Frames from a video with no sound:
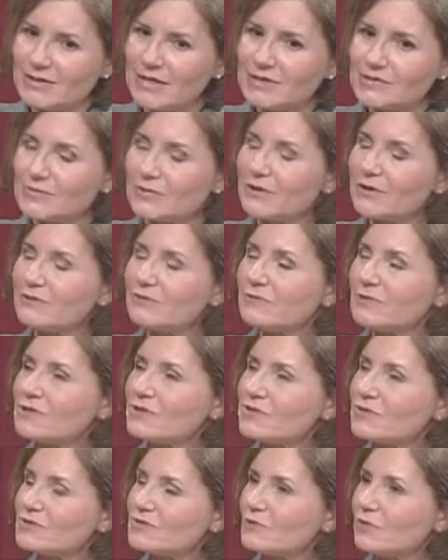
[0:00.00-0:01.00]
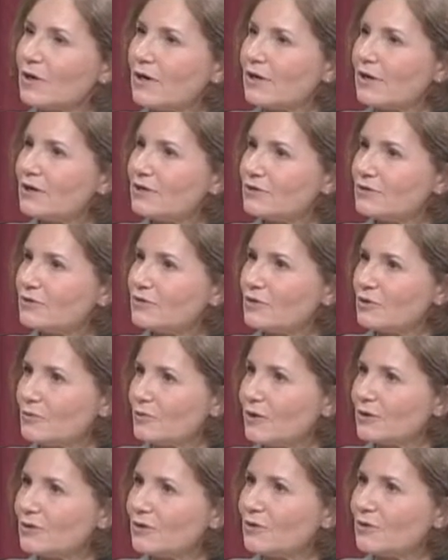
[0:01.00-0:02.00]
that's one of the reasons why I
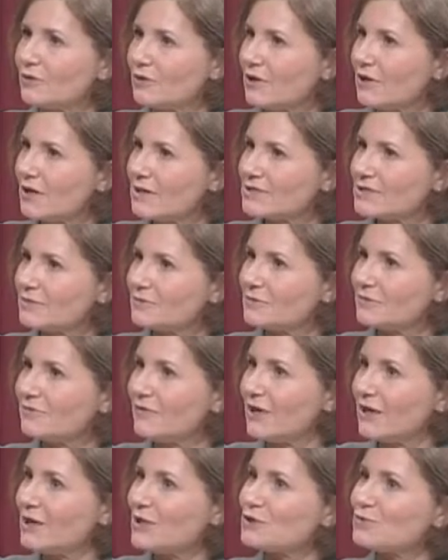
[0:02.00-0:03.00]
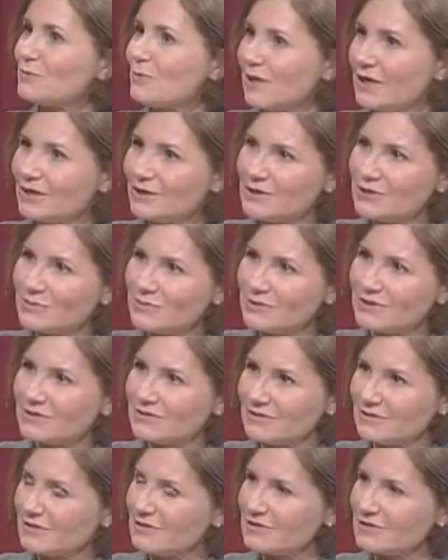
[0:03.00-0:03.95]
incorporate the whole concept of age management